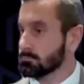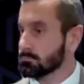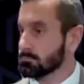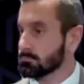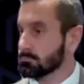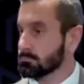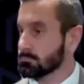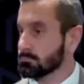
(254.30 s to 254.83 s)

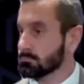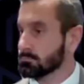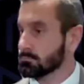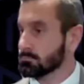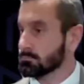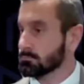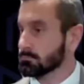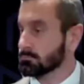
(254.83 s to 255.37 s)

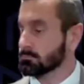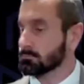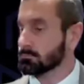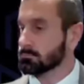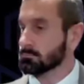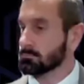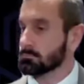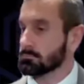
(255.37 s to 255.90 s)

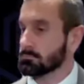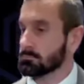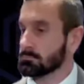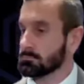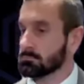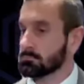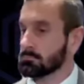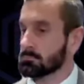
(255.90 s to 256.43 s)

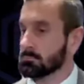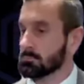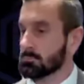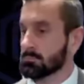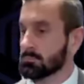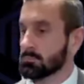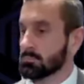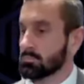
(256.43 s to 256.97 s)

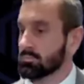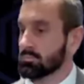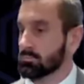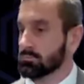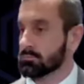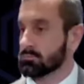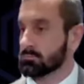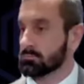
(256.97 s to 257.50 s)

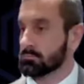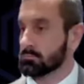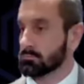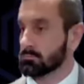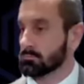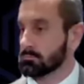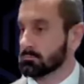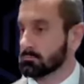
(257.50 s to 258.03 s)

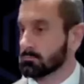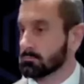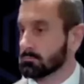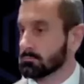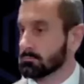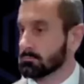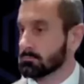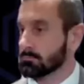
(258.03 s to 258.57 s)

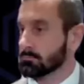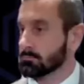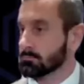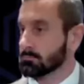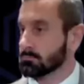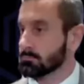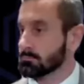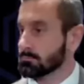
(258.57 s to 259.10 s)

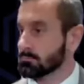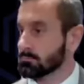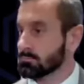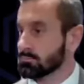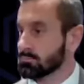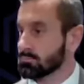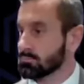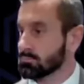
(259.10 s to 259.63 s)

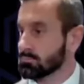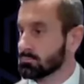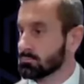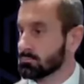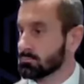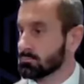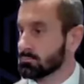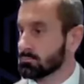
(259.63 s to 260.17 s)

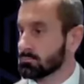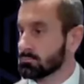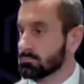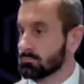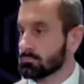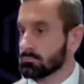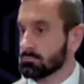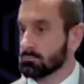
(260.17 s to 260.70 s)

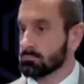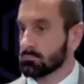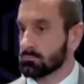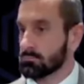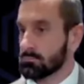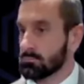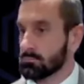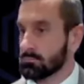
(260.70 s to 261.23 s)

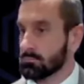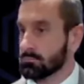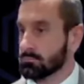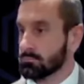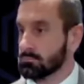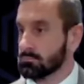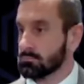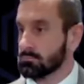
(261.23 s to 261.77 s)

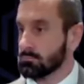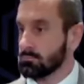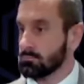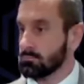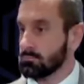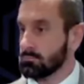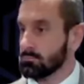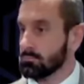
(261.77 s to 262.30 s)
[no speech]